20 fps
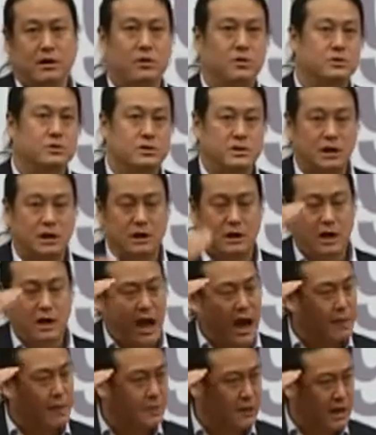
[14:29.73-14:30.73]
You see it
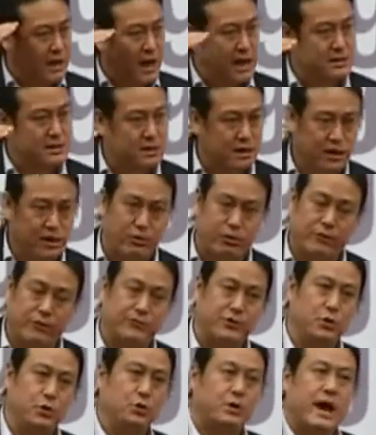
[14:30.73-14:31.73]
happen constantly. There are a
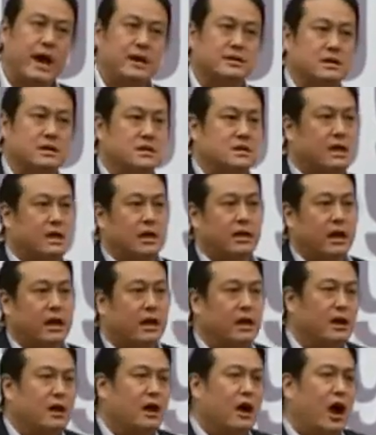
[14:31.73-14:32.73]
few cases that
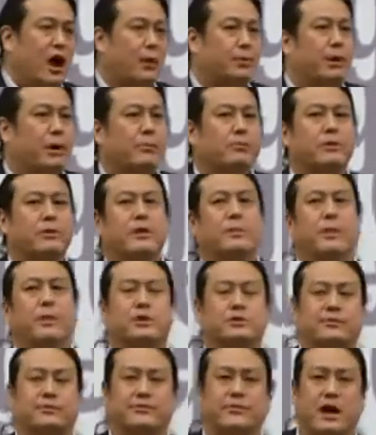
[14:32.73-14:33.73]
are probably the
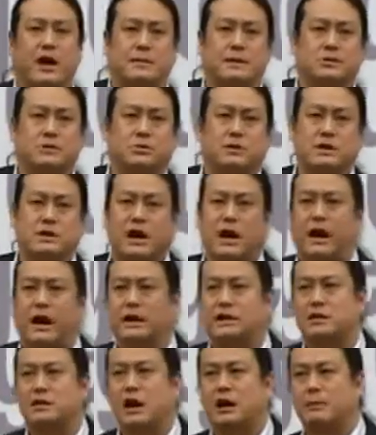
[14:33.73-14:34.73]
most famous, which I
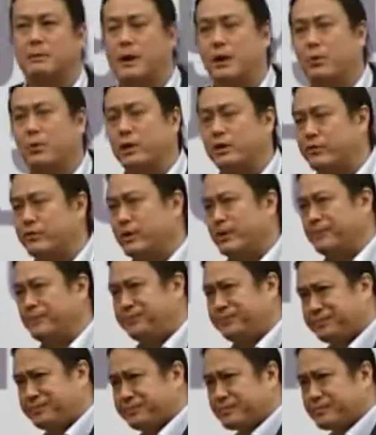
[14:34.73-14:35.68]
can talk about. One of them,